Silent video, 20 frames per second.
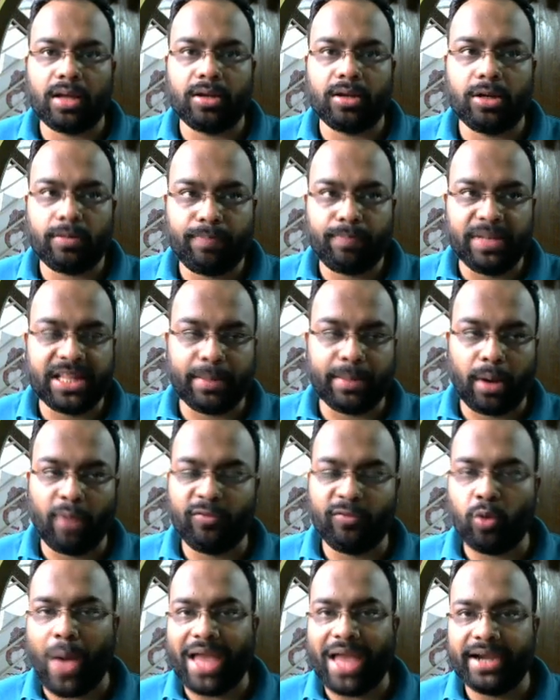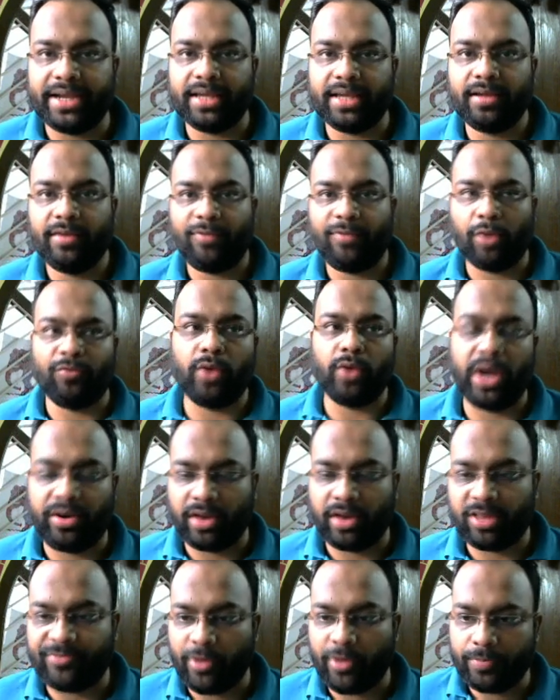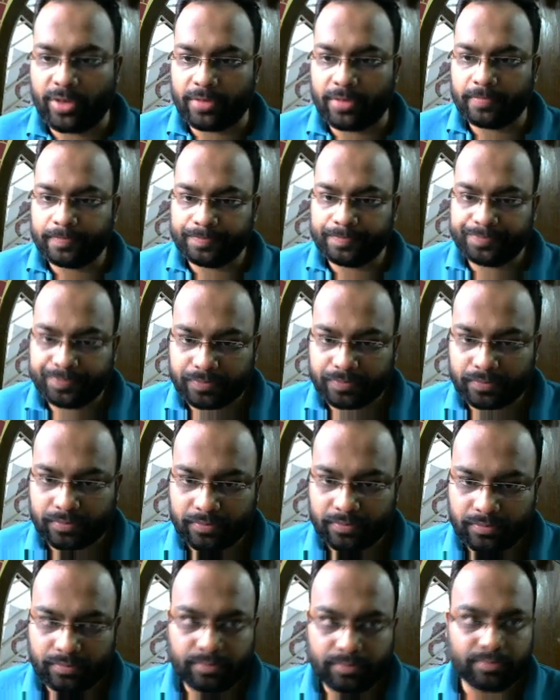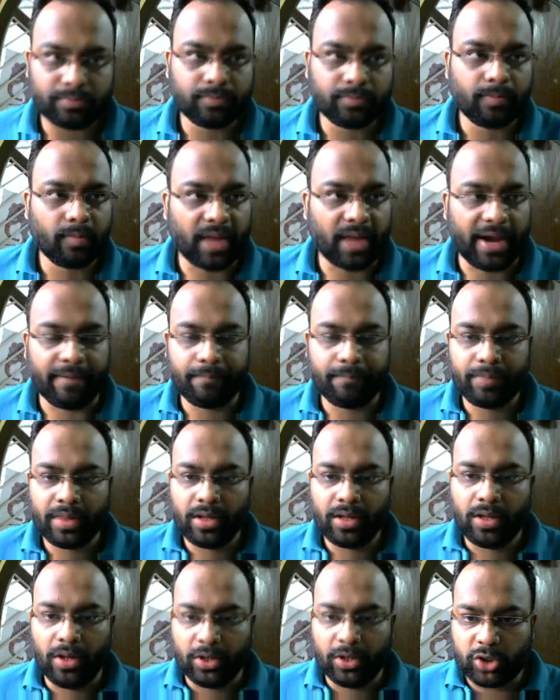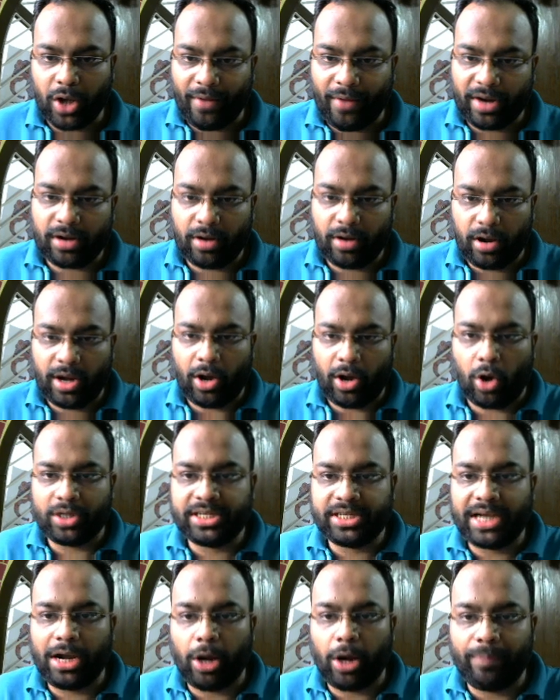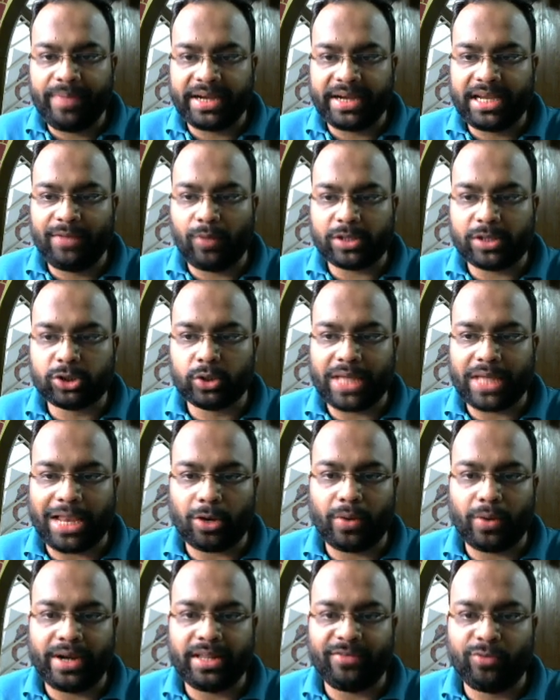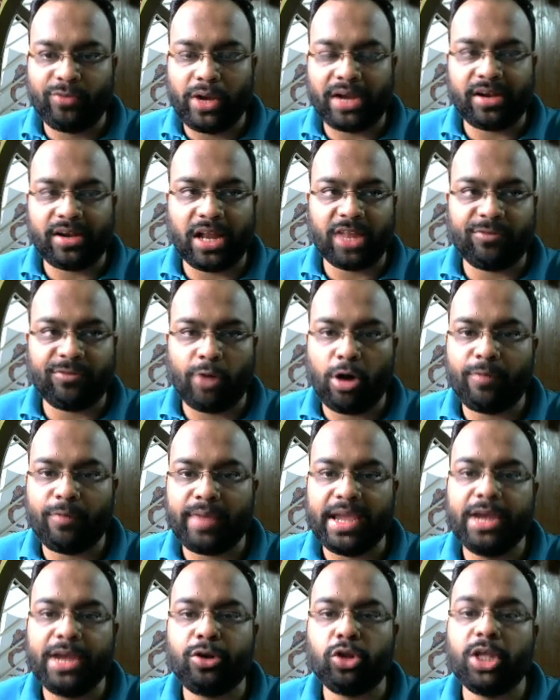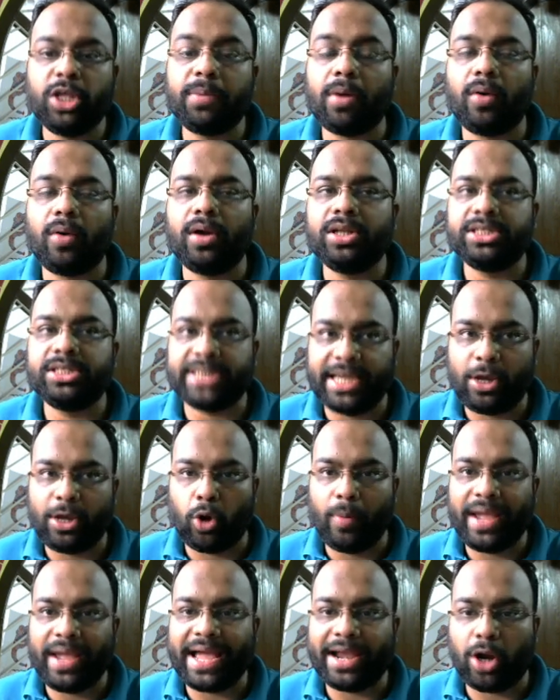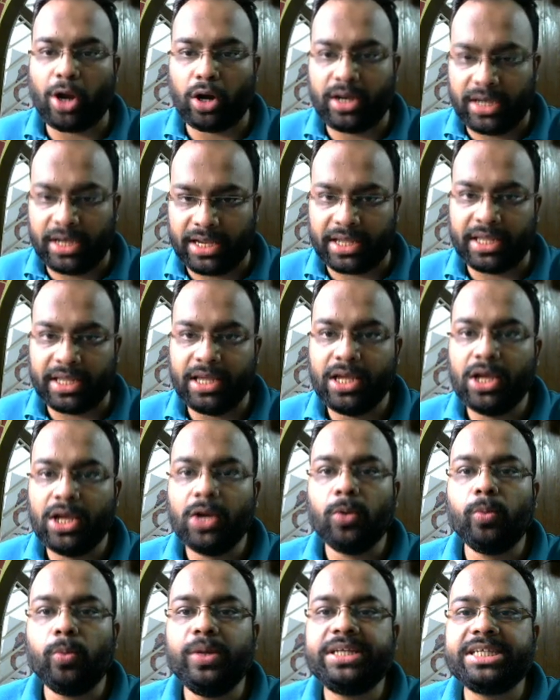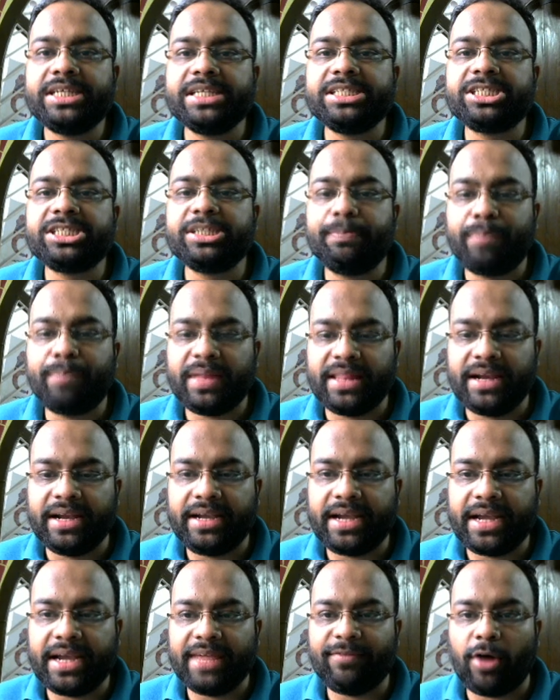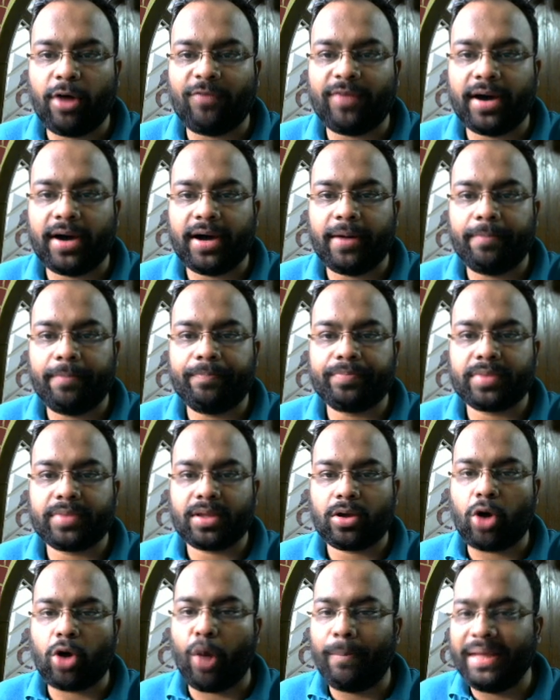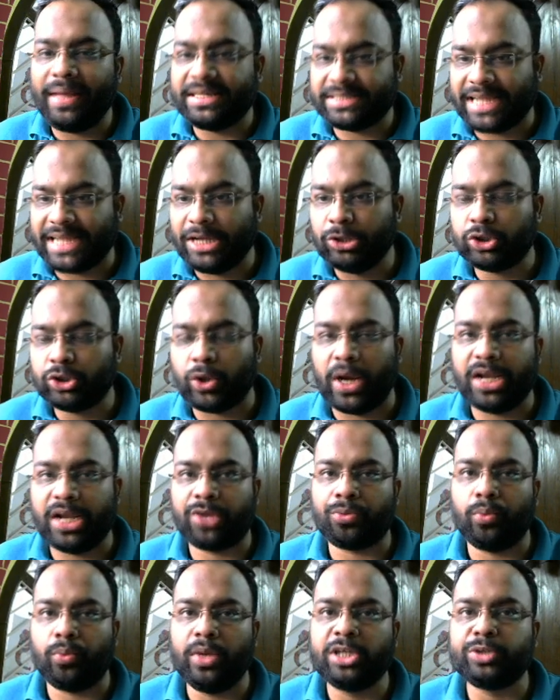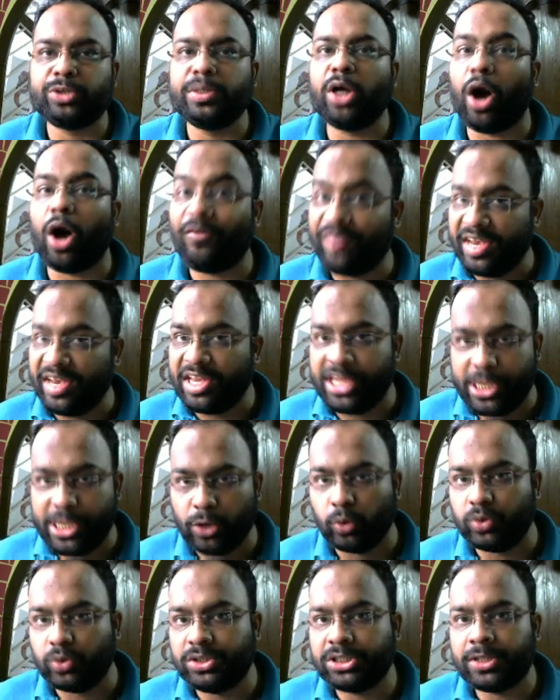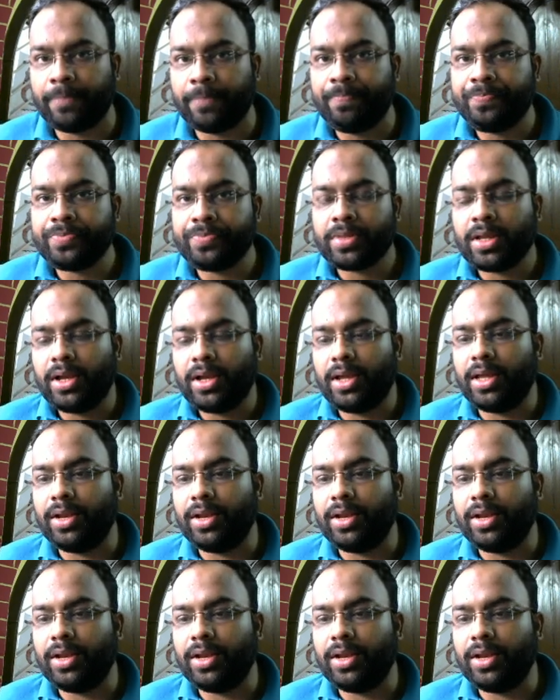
principle of duality for Fourier transforms. Right. So our original objective was to calculate the Fourier transform of e to the power j omega naught t, which is representative of a complex sinusoids, which we often use in